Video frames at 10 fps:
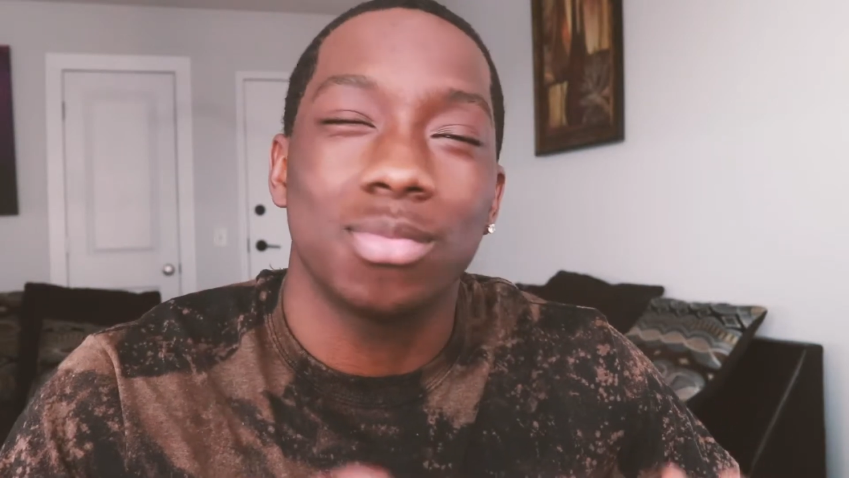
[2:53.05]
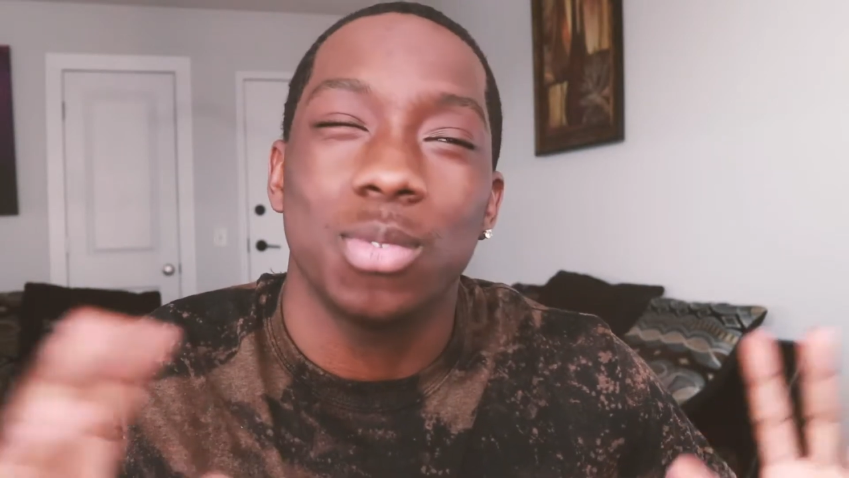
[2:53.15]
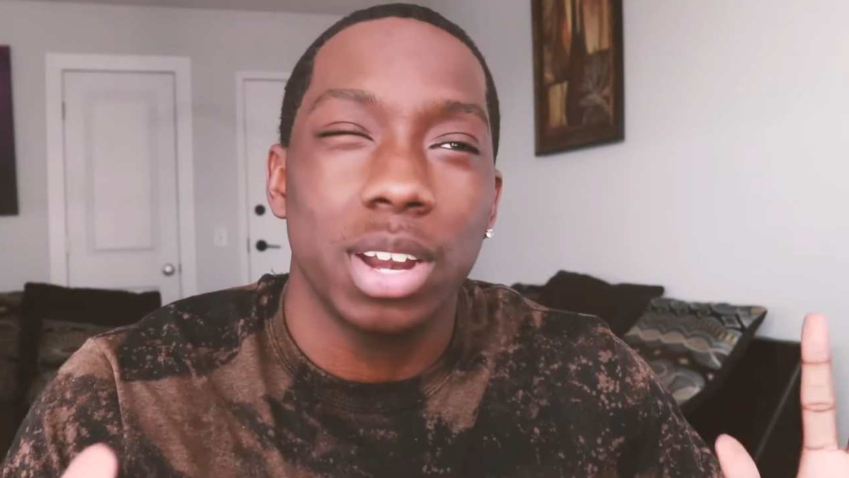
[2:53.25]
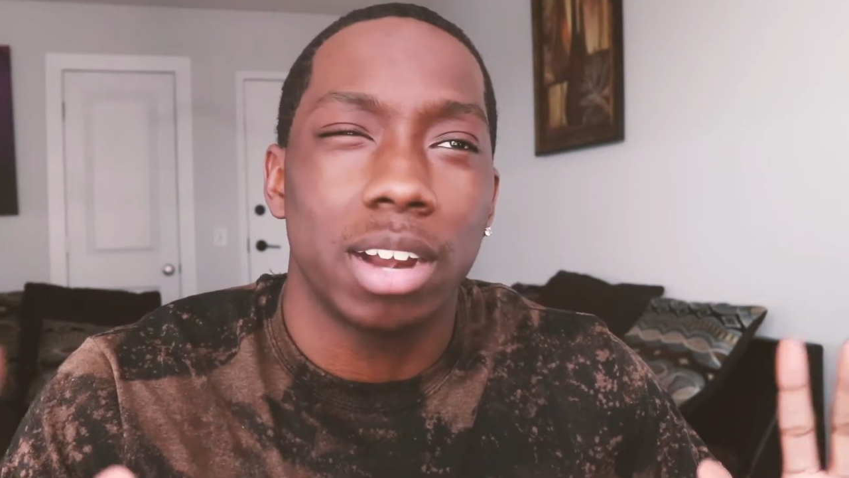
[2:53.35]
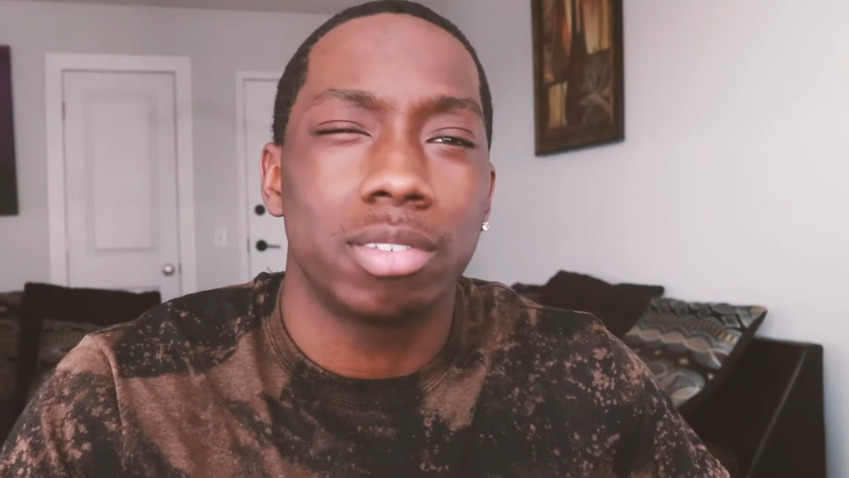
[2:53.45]

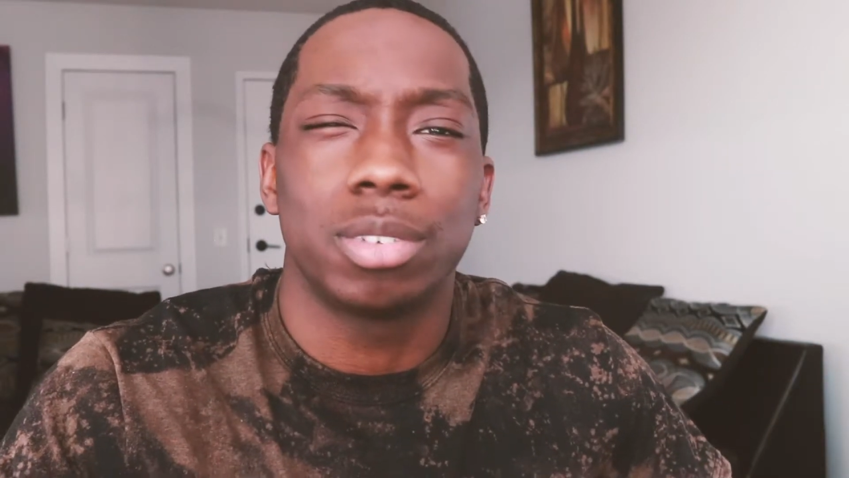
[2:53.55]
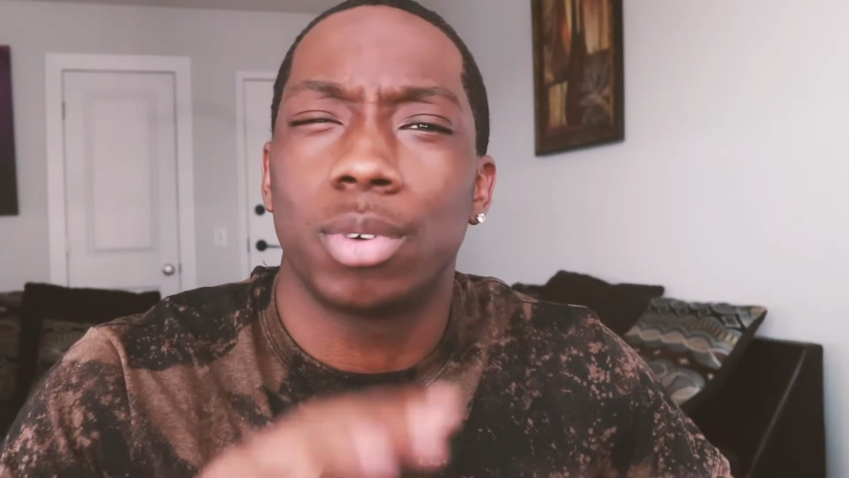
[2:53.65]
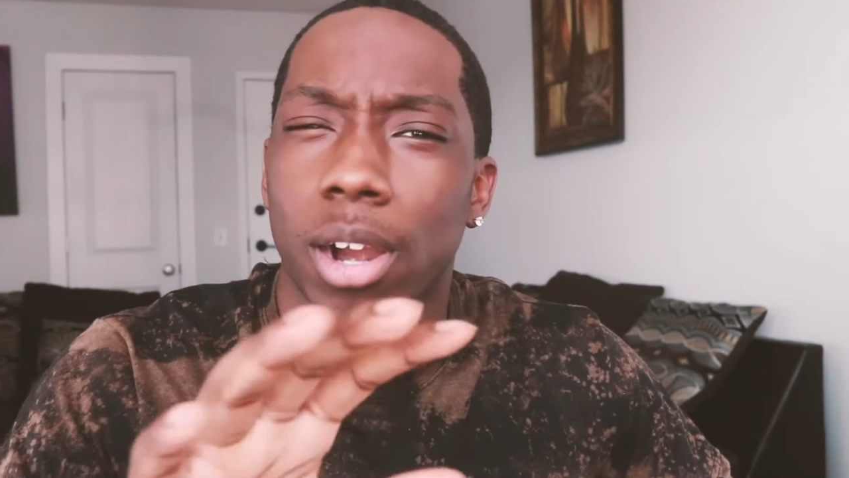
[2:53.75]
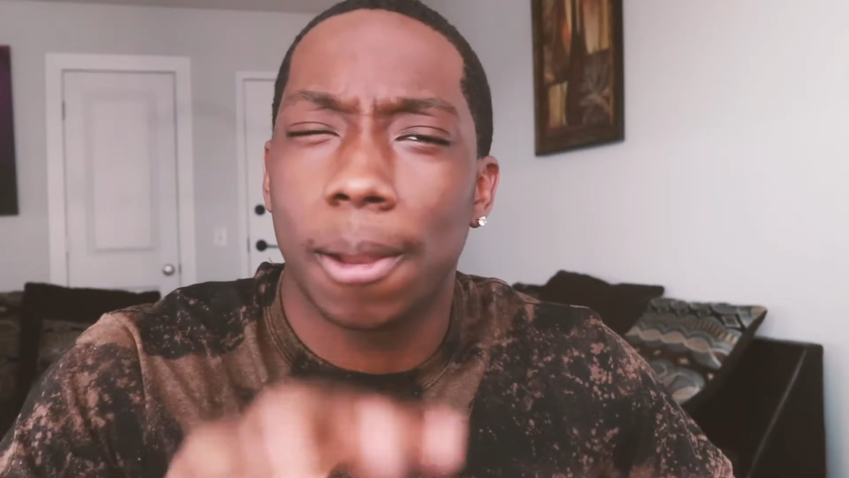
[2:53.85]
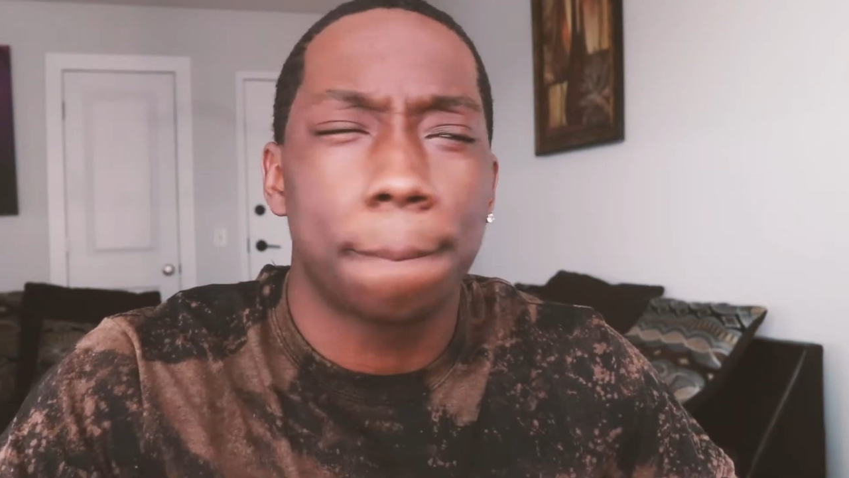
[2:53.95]
whatever,
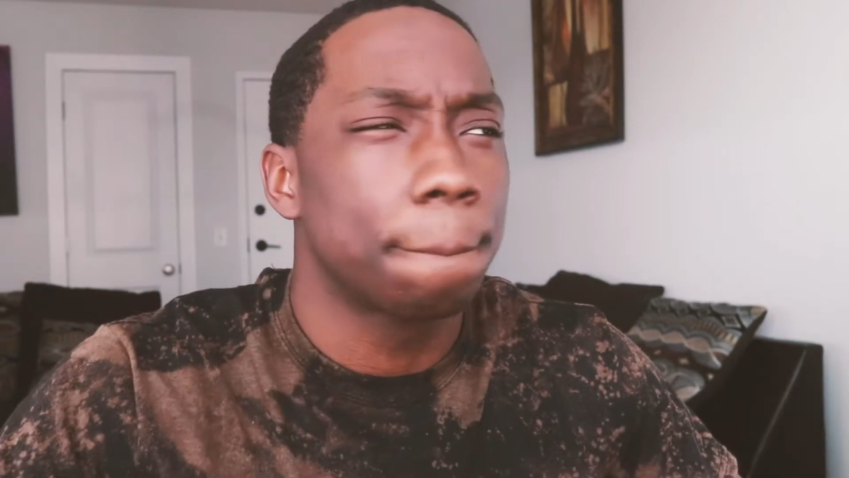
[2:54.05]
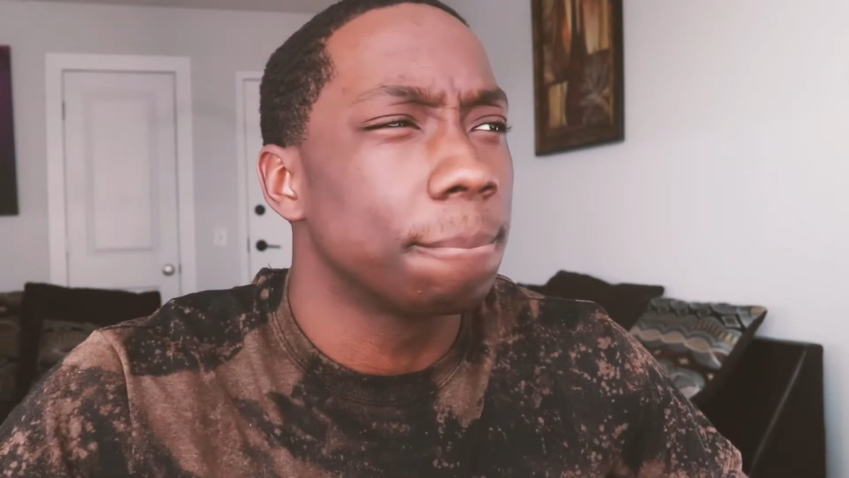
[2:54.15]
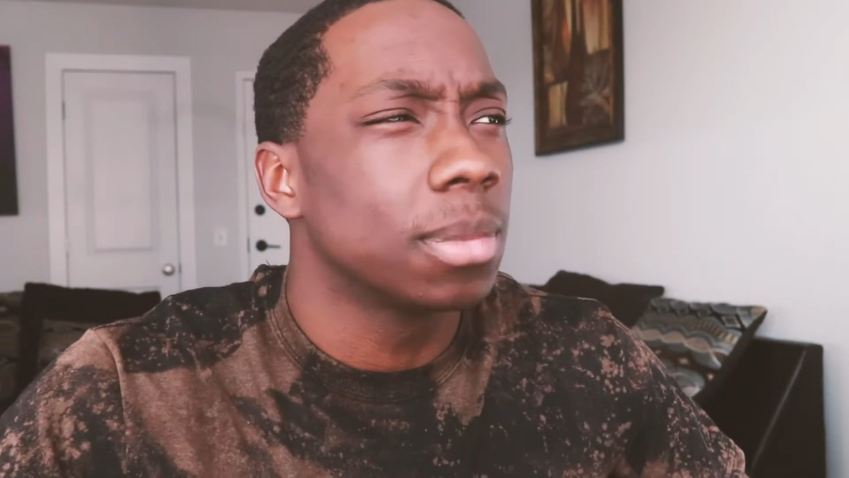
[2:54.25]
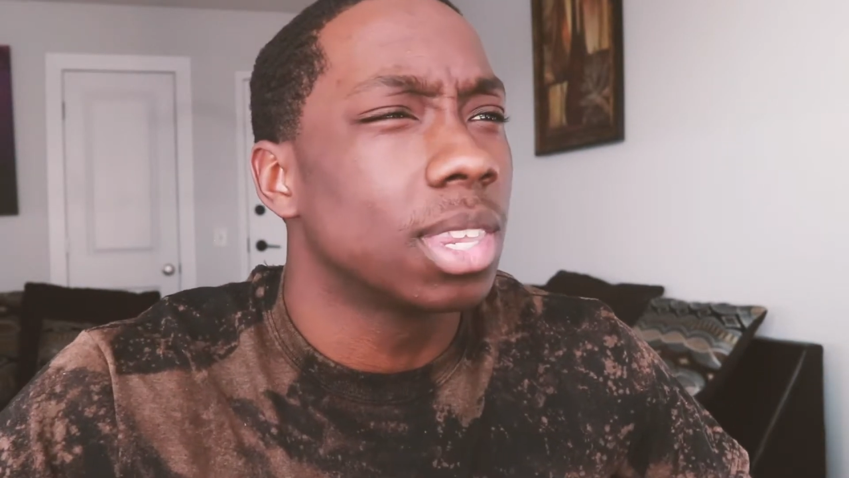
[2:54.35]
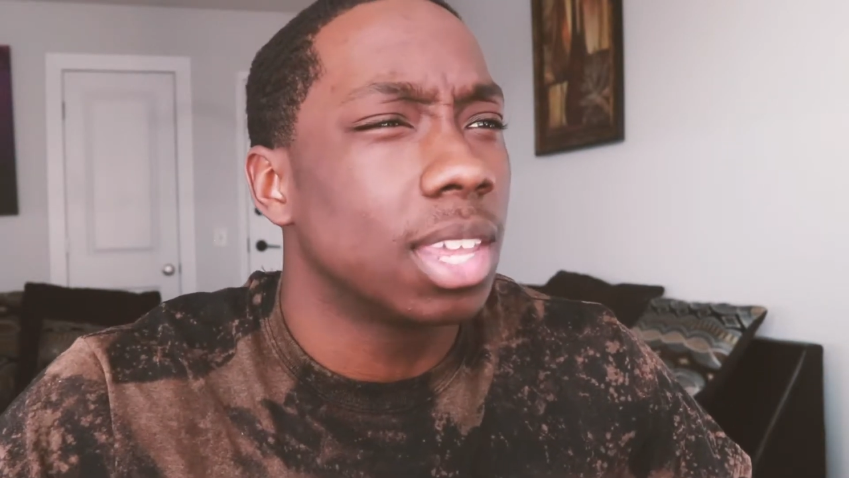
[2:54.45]
right?
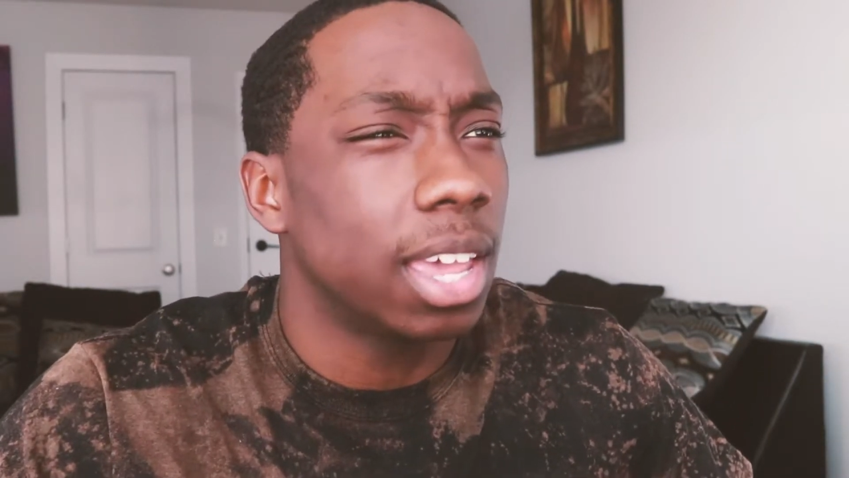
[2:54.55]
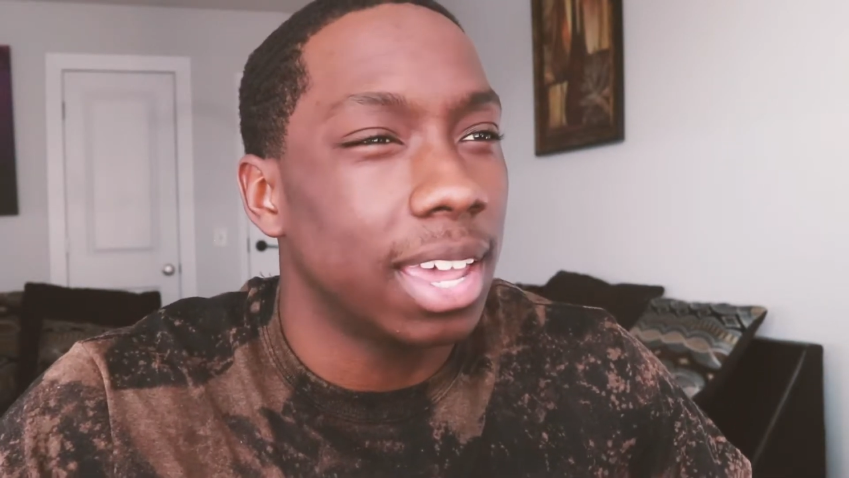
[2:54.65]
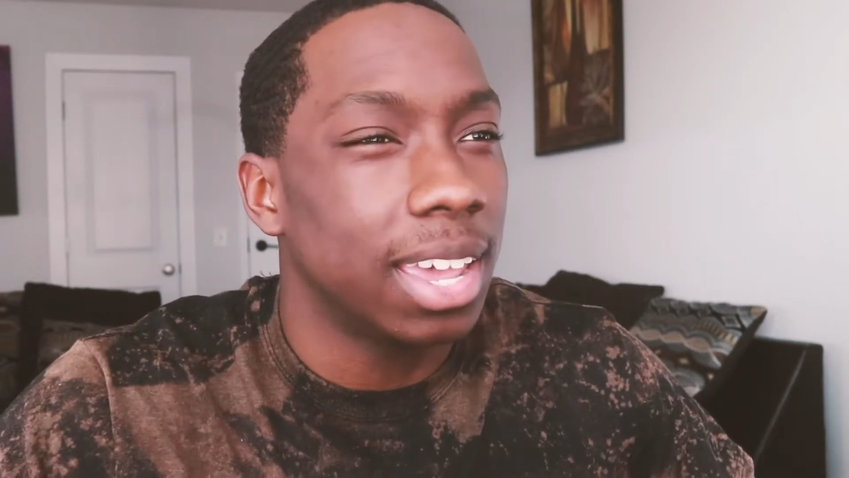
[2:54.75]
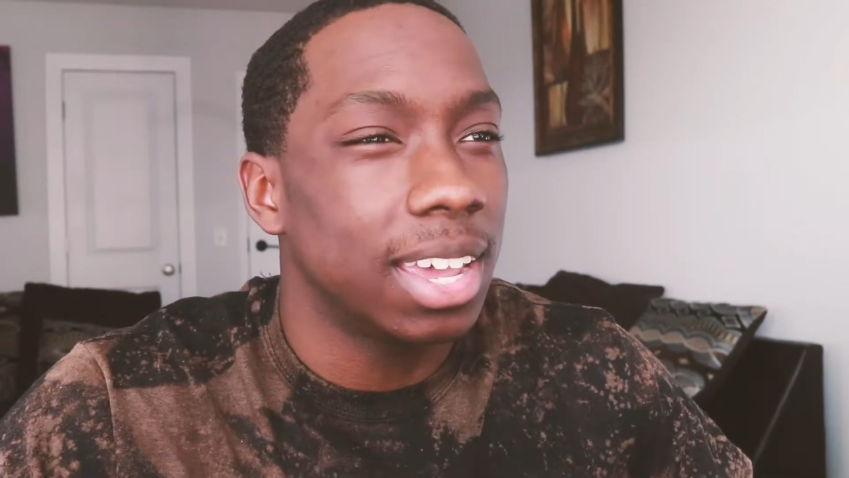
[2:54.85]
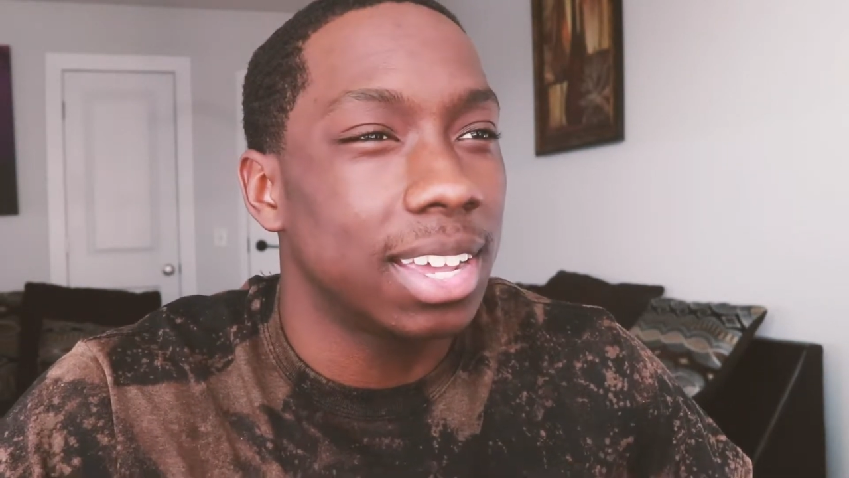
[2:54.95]

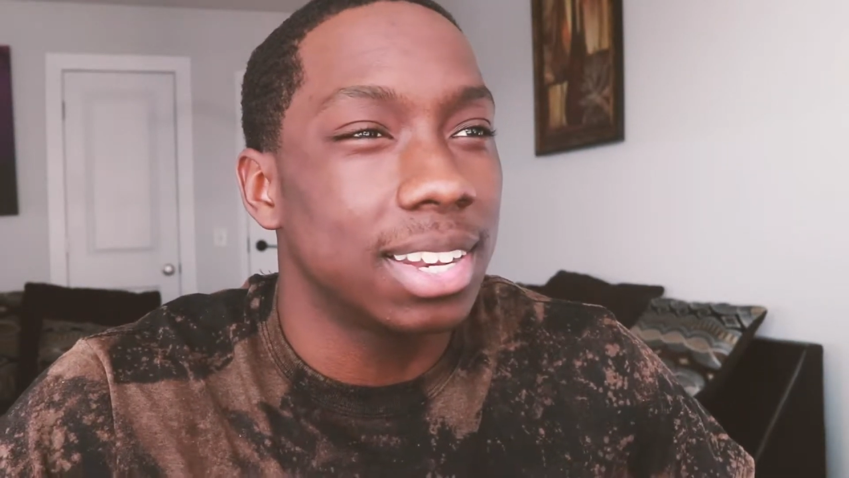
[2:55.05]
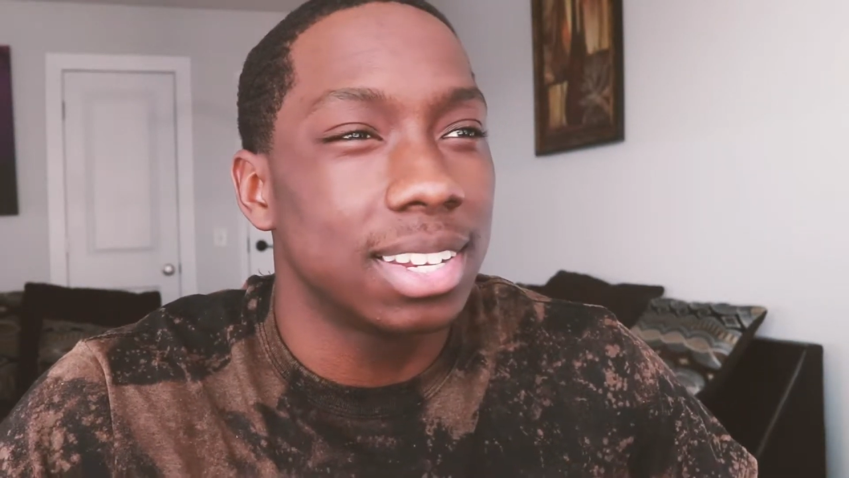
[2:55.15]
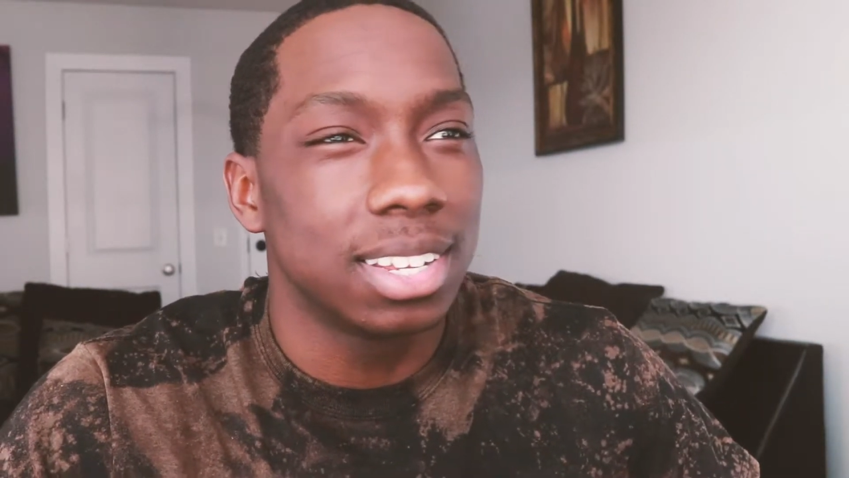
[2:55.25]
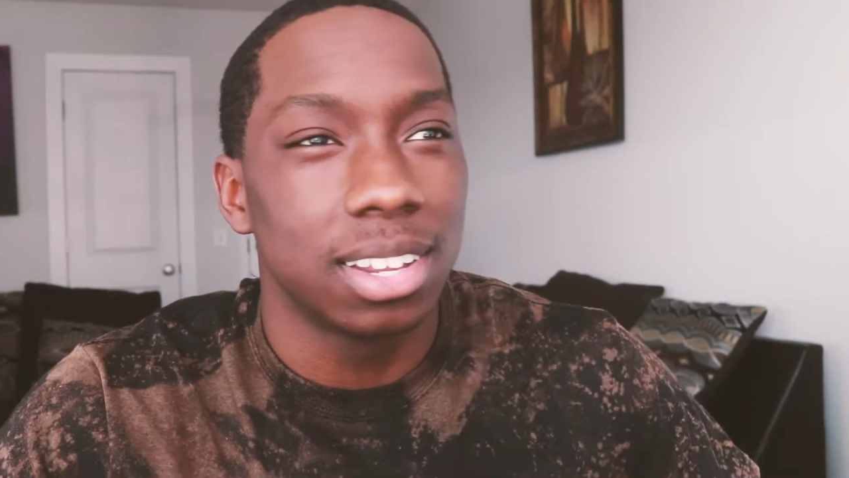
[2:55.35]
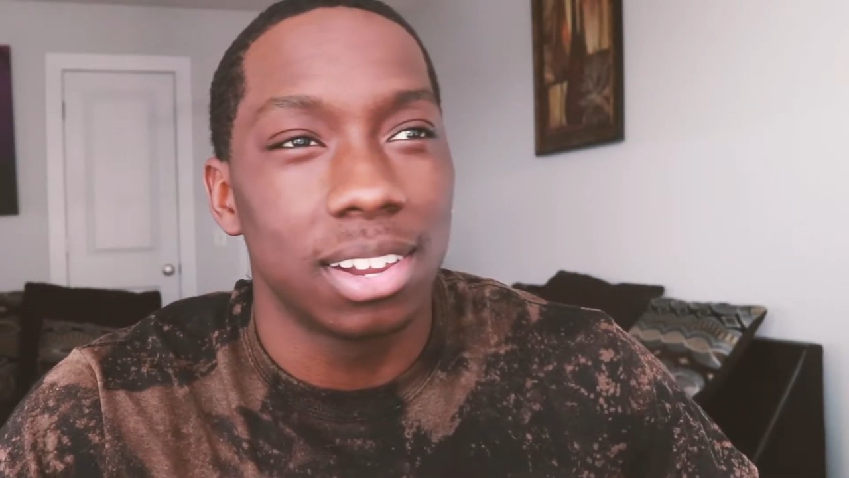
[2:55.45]
And